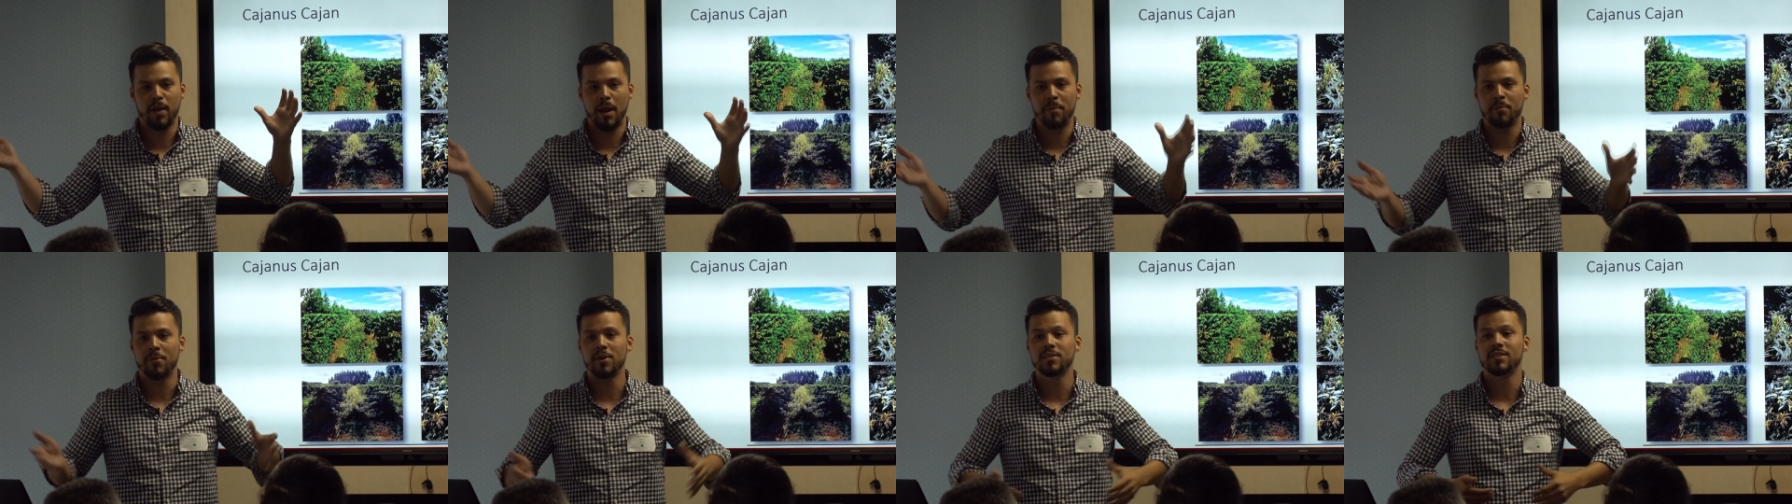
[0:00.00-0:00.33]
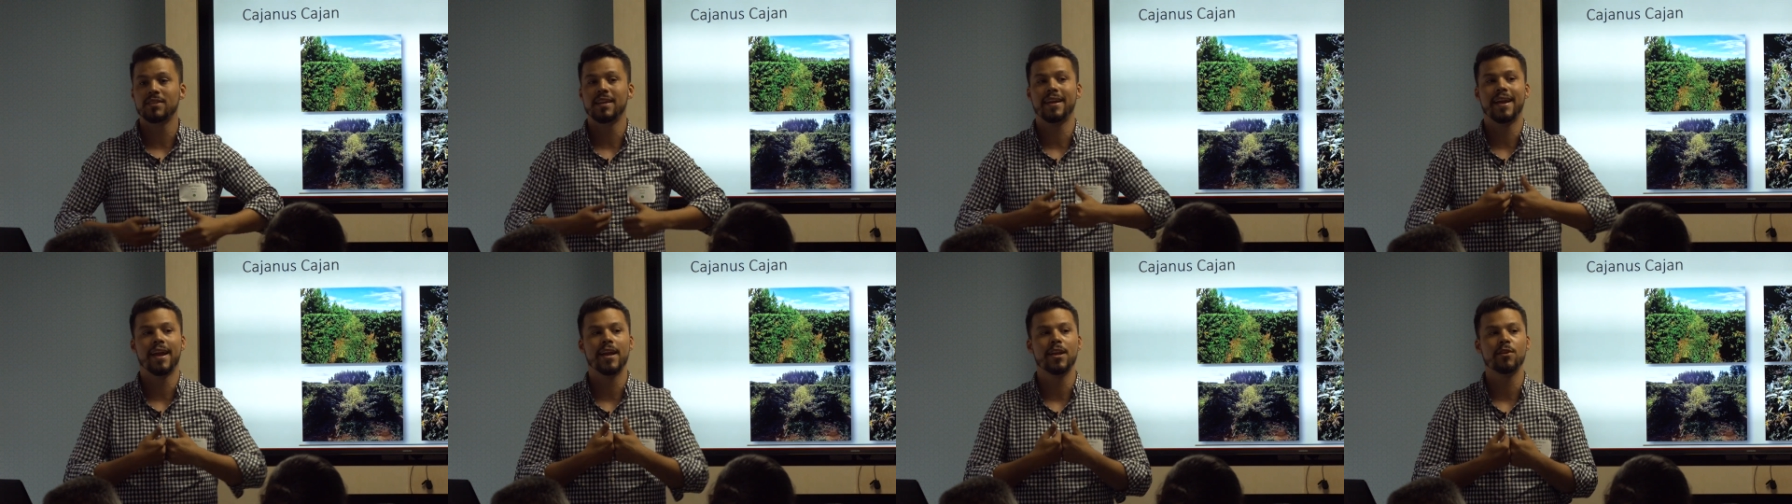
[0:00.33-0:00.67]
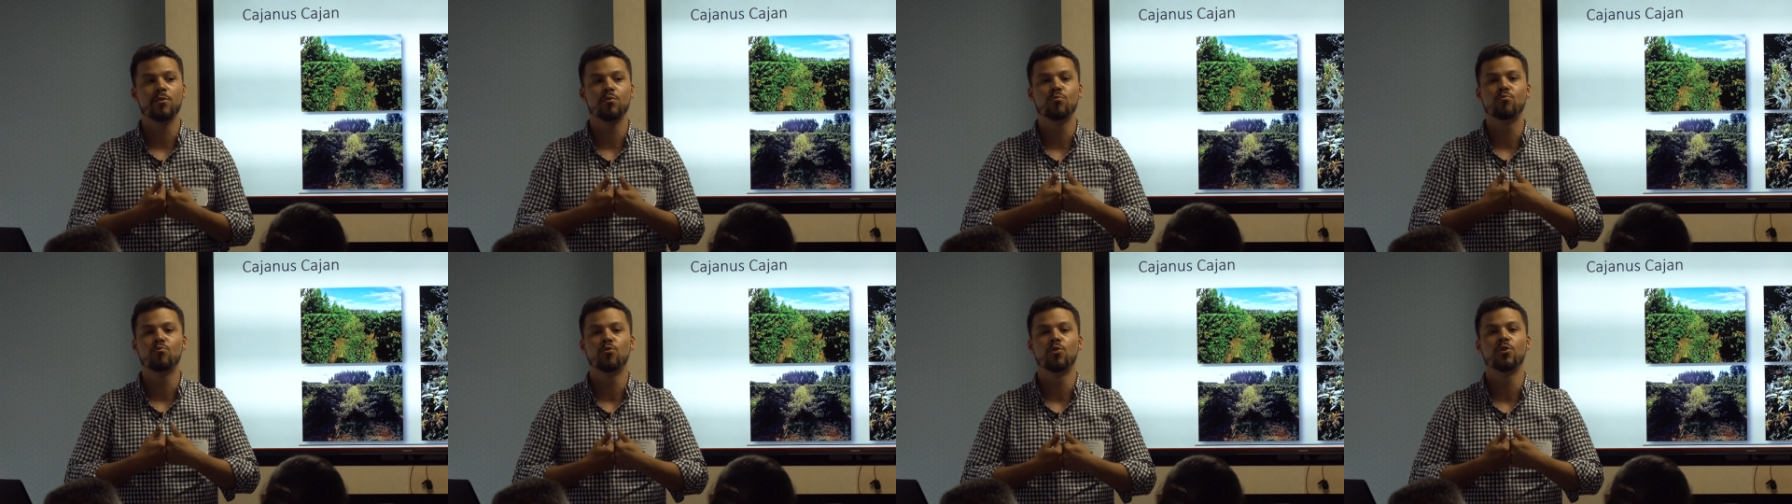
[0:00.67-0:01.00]
papers and
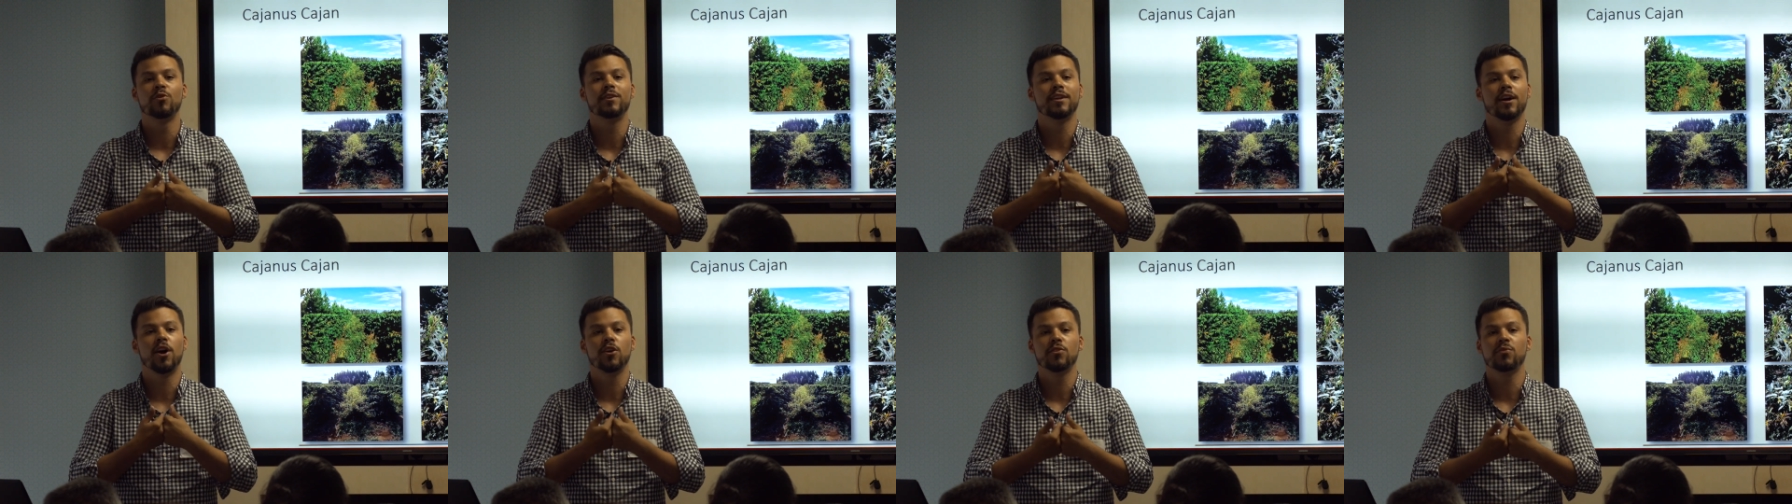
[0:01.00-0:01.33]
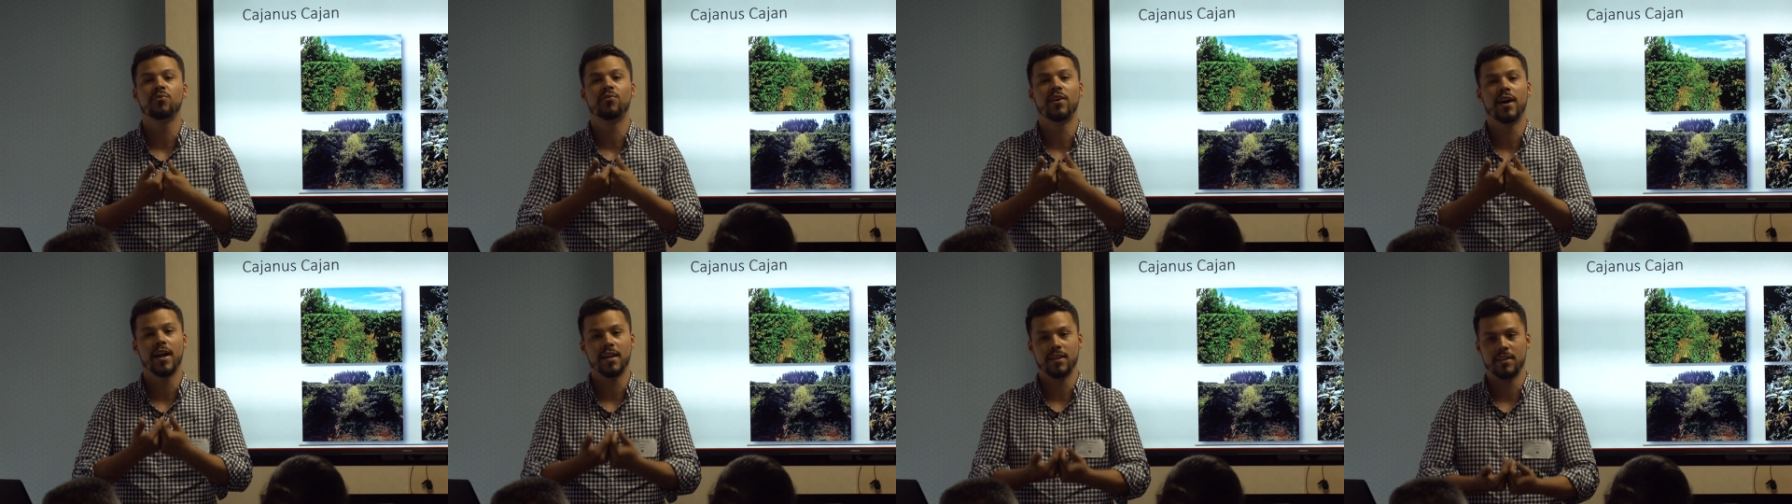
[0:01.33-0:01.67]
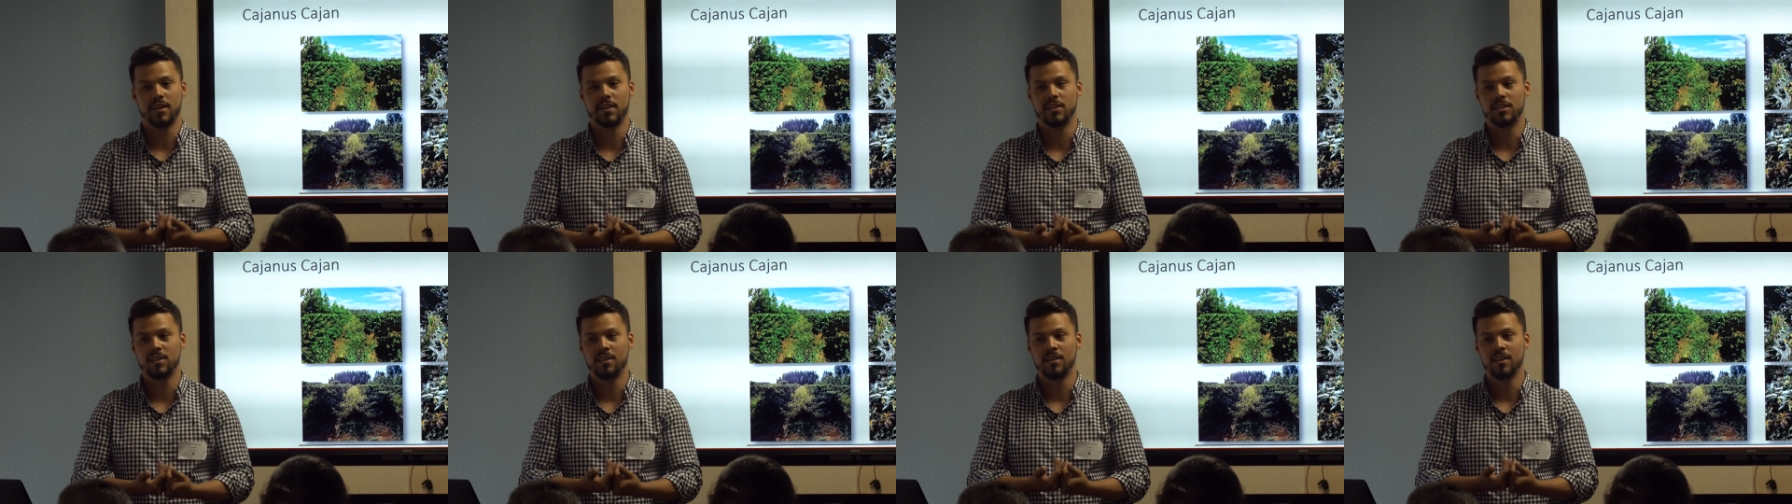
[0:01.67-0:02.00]
you will not find
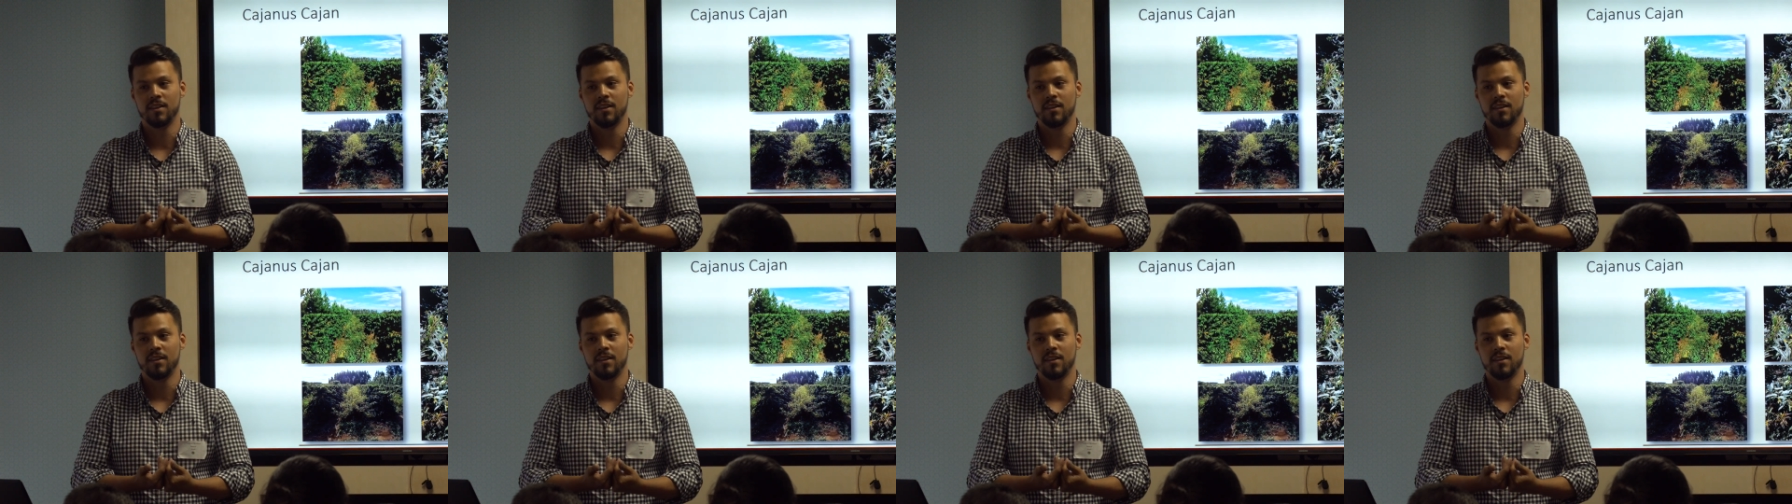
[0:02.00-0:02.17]
it.